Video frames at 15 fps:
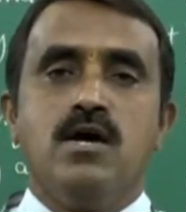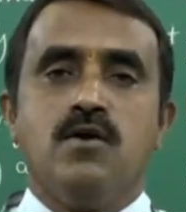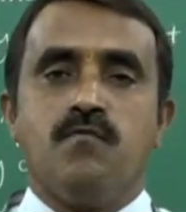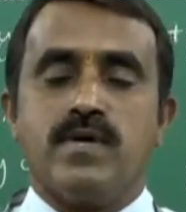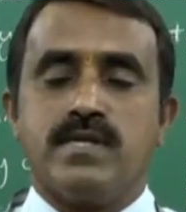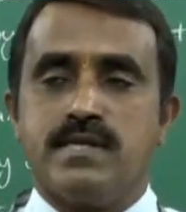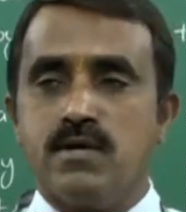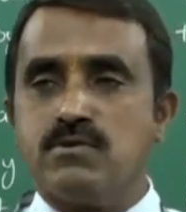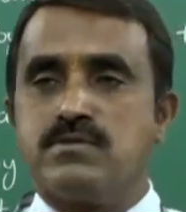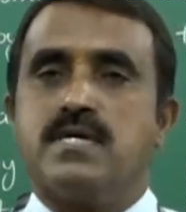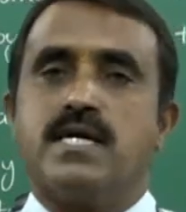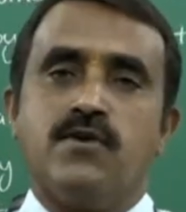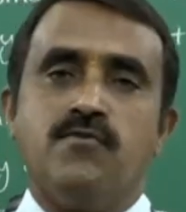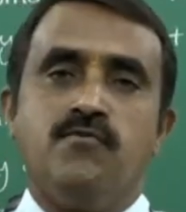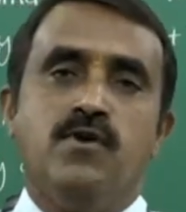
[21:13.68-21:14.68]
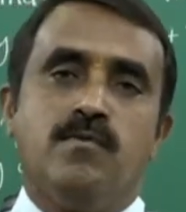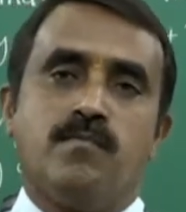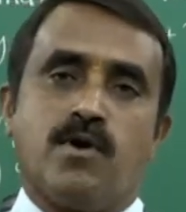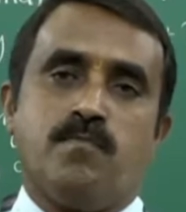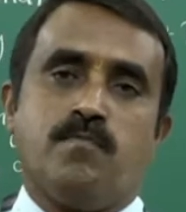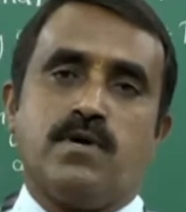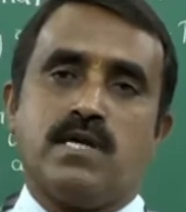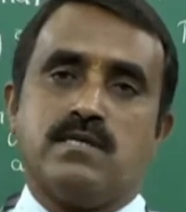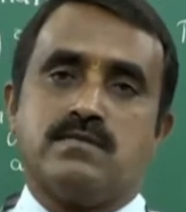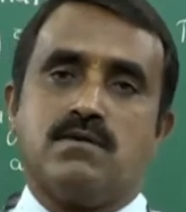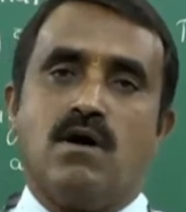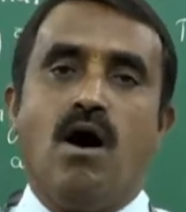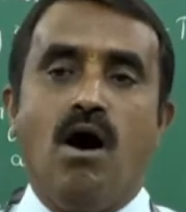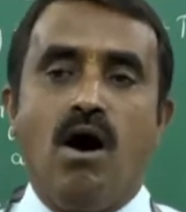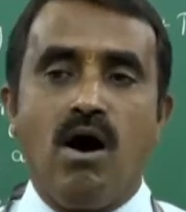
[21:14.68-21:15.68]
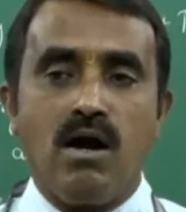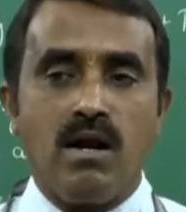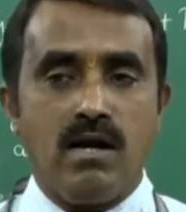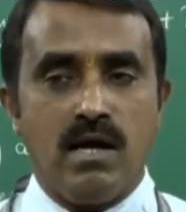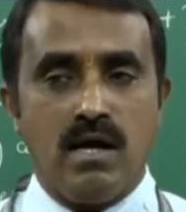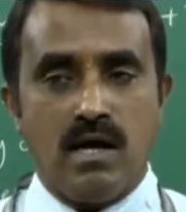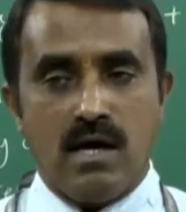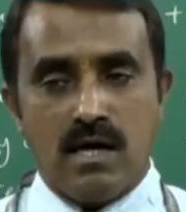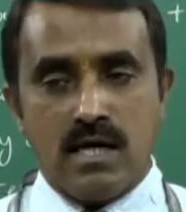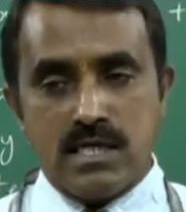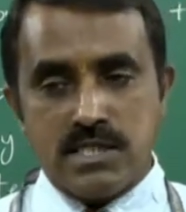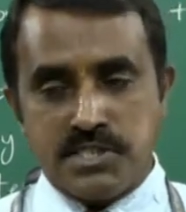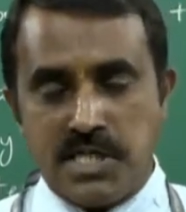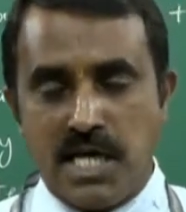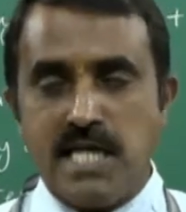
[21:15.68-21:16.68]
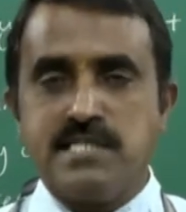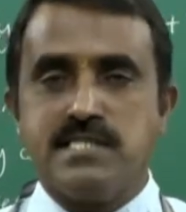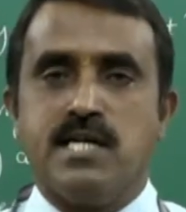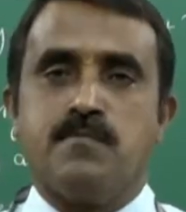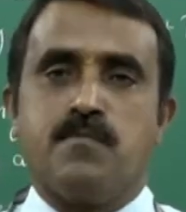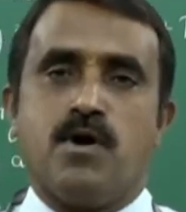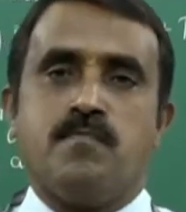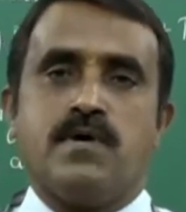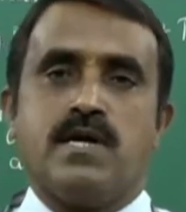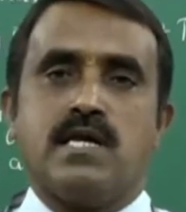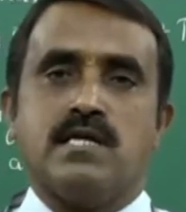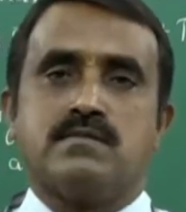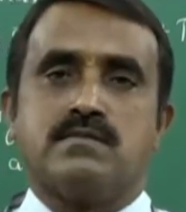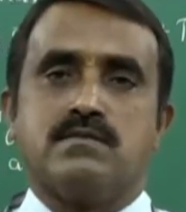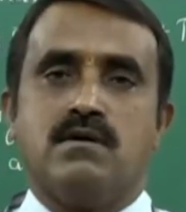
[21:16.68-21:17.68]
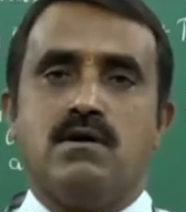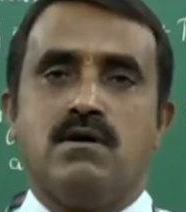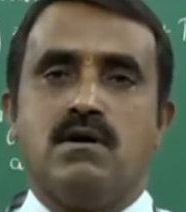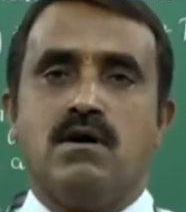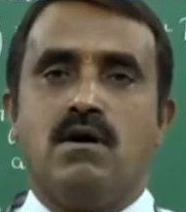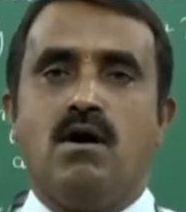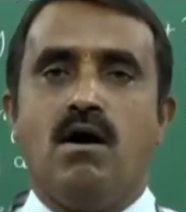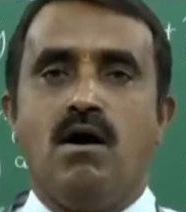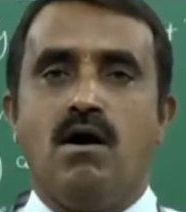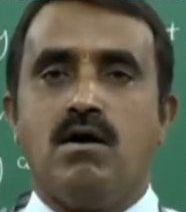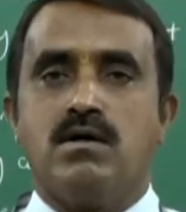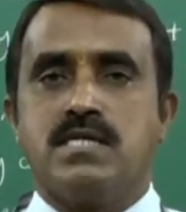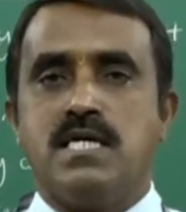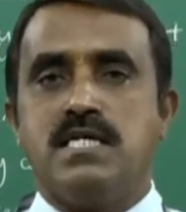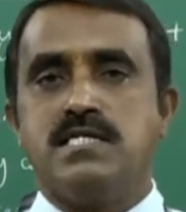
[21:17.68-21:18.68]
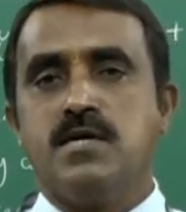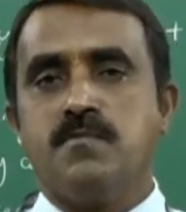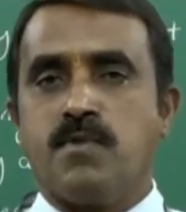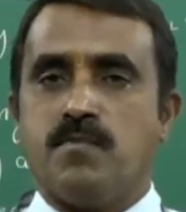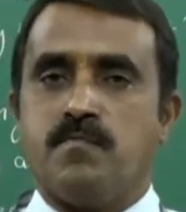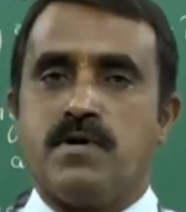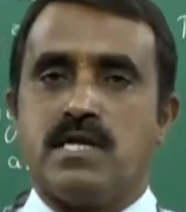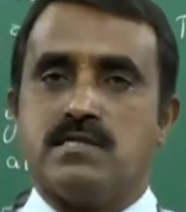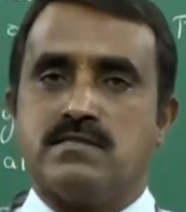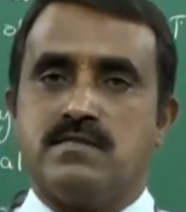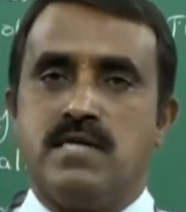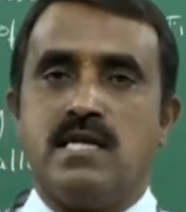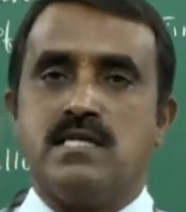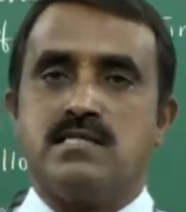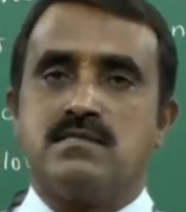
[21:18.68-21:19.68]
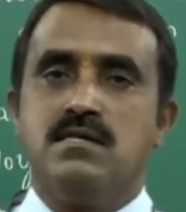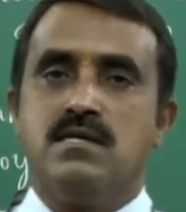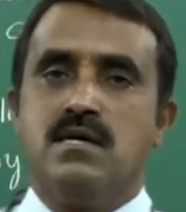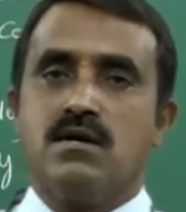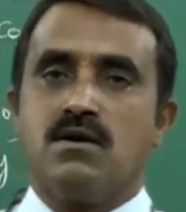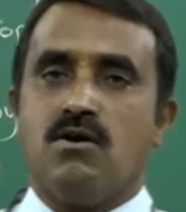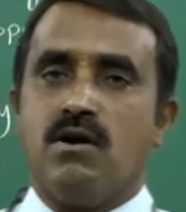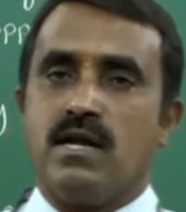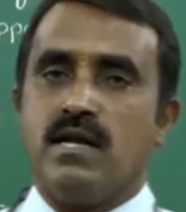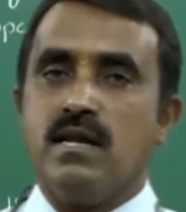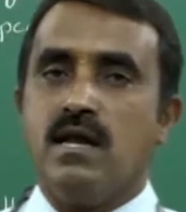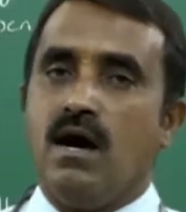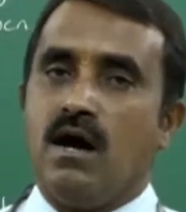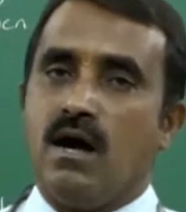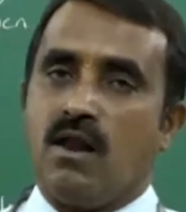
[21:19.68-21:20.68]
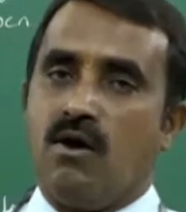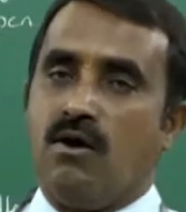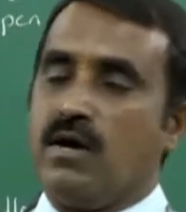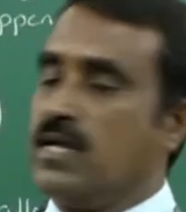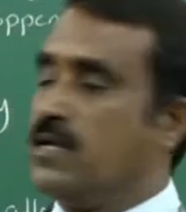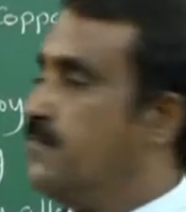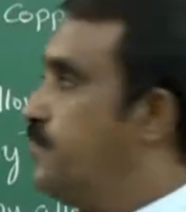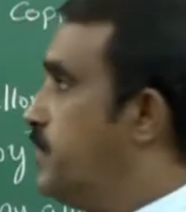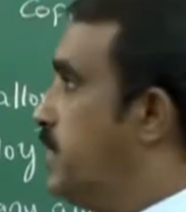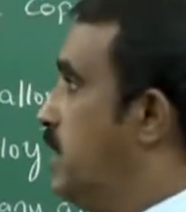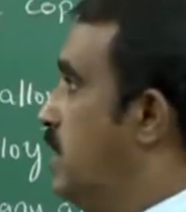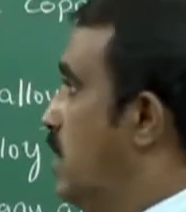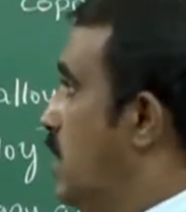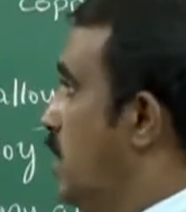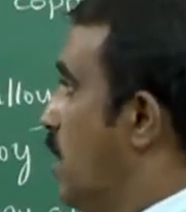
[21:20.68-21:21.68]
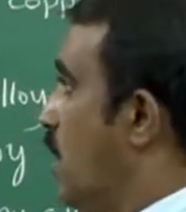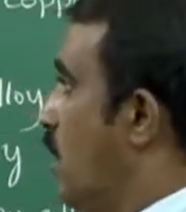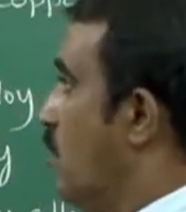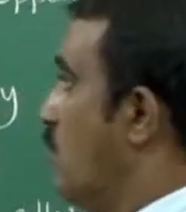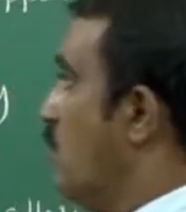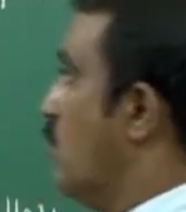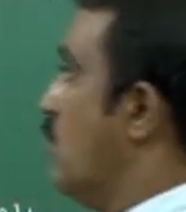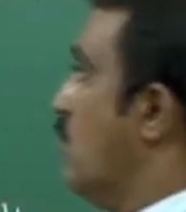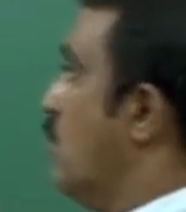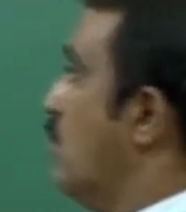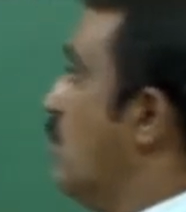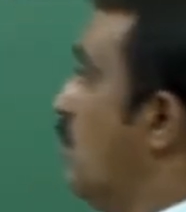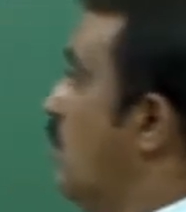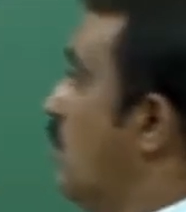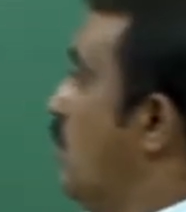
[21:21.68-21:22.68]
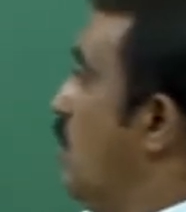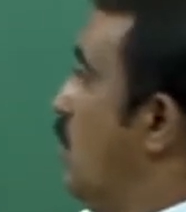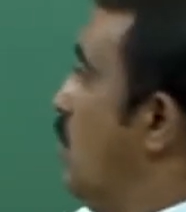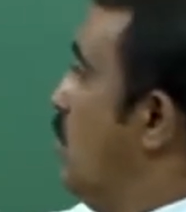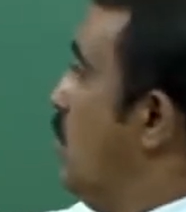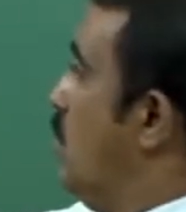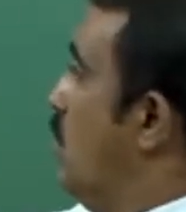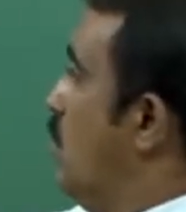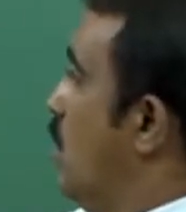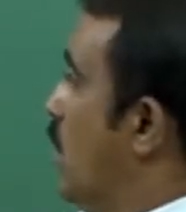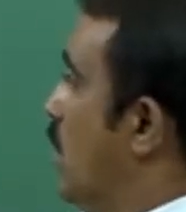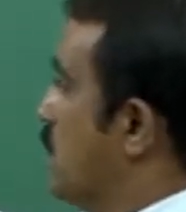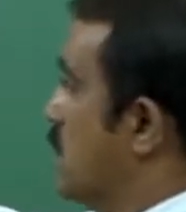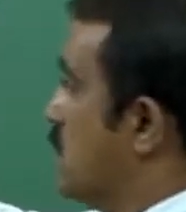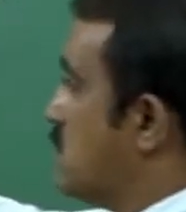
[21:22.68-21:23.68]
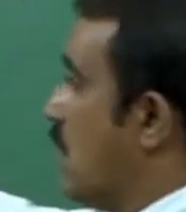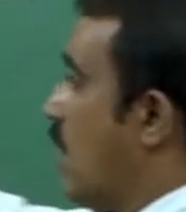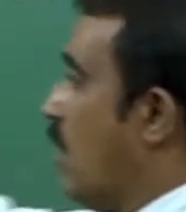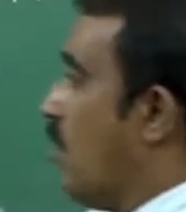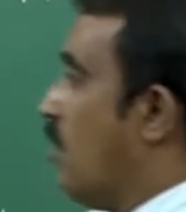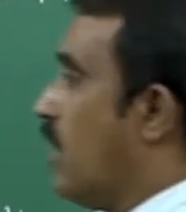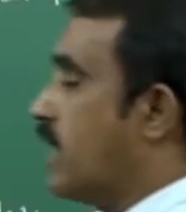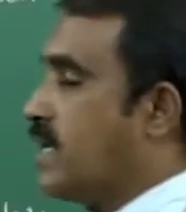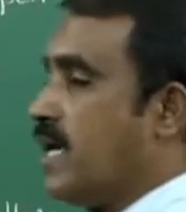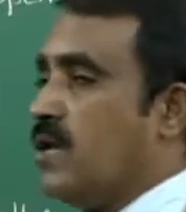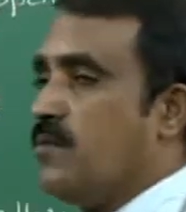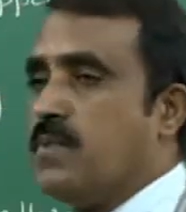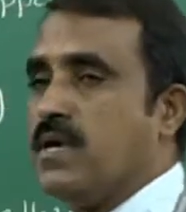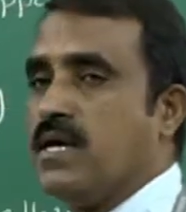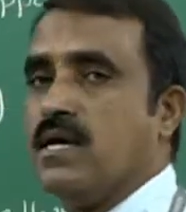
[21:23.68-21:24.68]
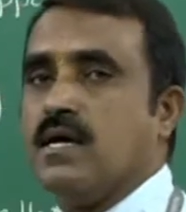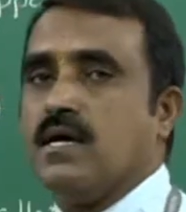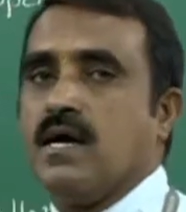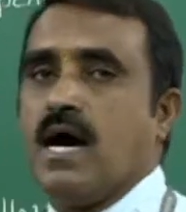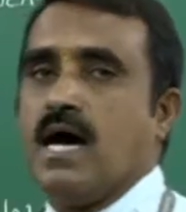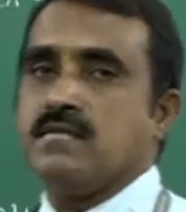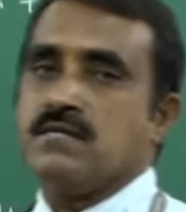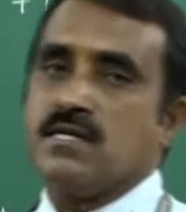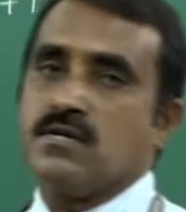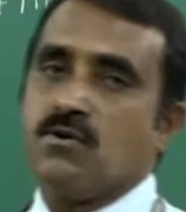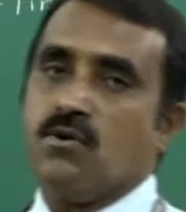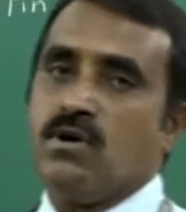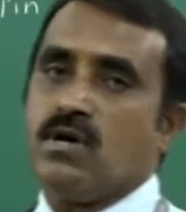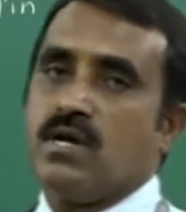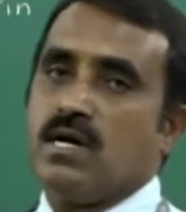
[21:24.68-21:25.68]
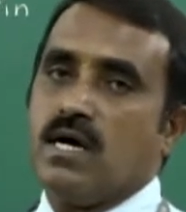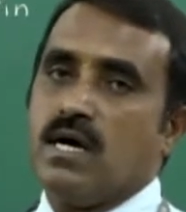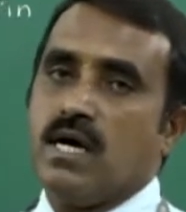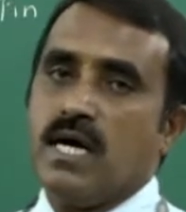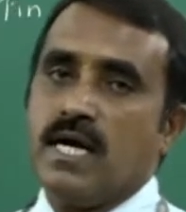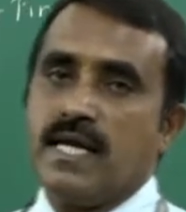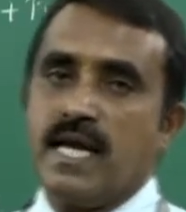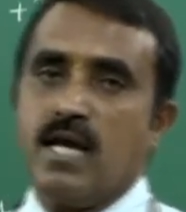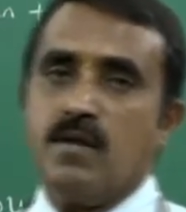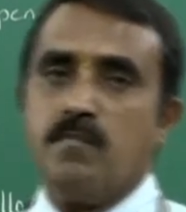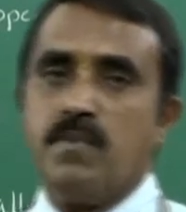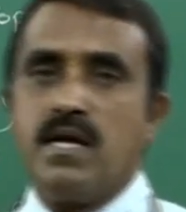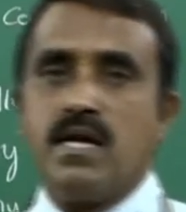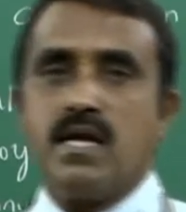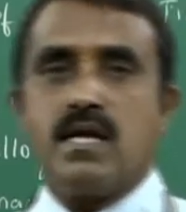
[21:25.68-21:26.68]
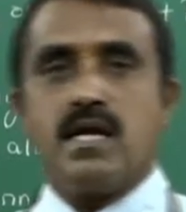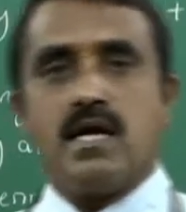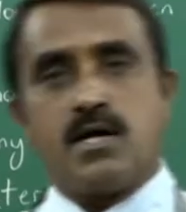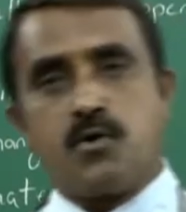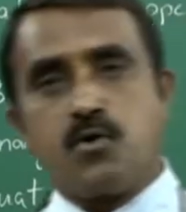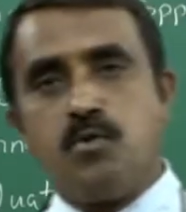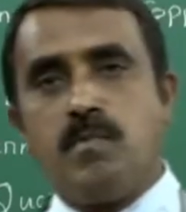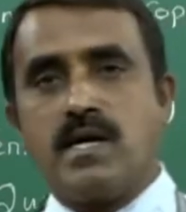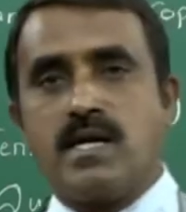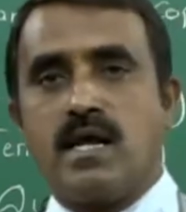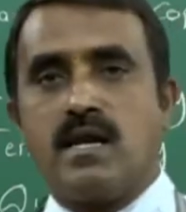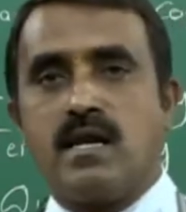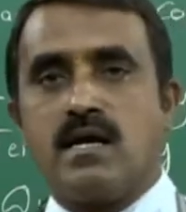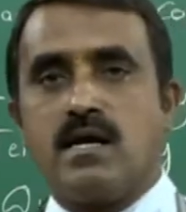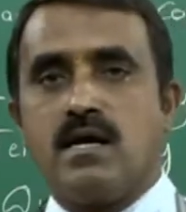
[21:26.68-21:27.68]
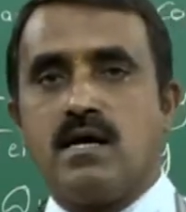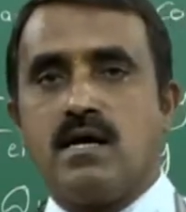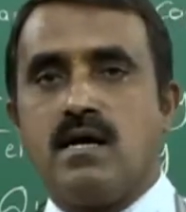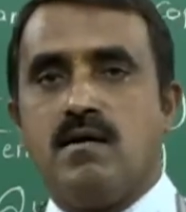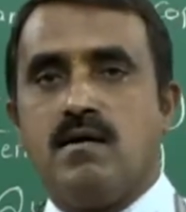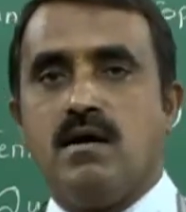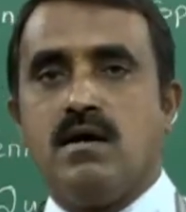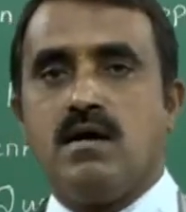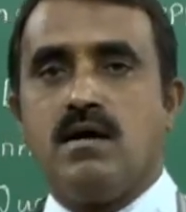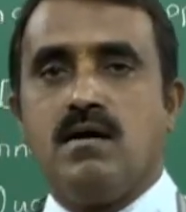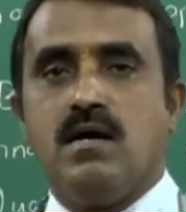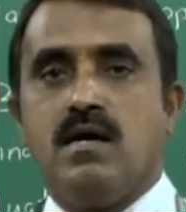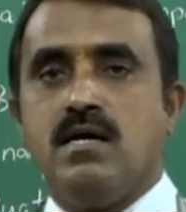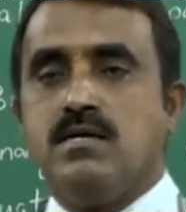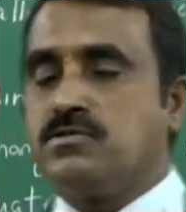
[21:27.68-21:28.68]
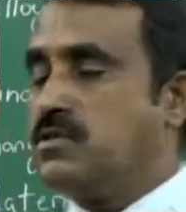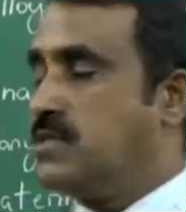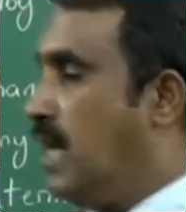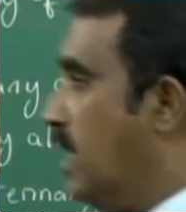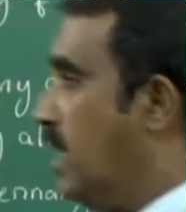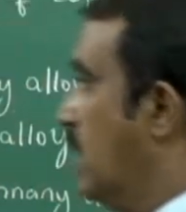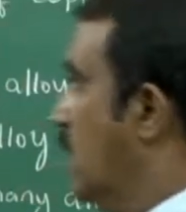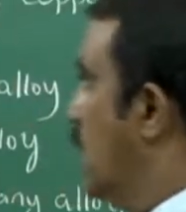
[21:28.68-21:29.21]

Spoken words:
with new set of properties or change in properties. That is called an alloy. Now, this alloy can be, as I told, it can be a two metal. So then